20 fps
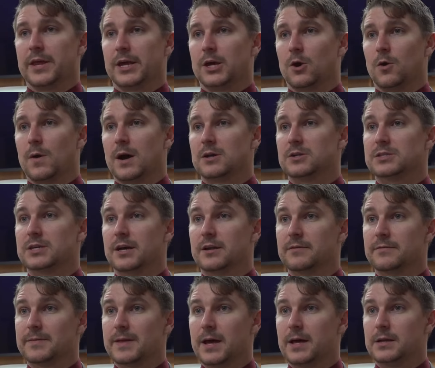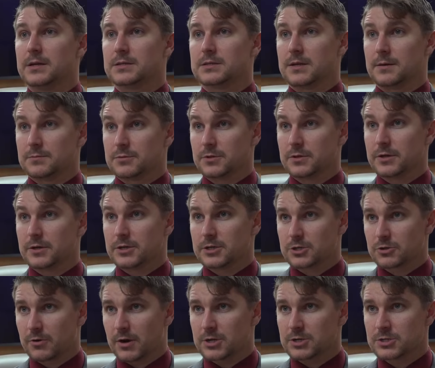they go outside of that is up to their
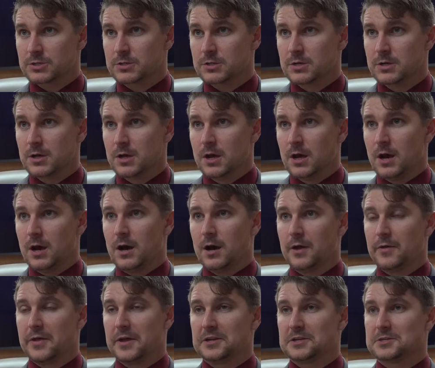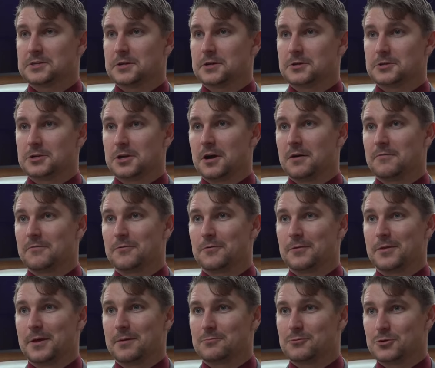discretion. Uh, that is their job
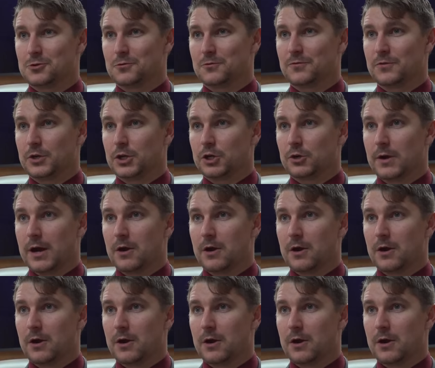for them to figure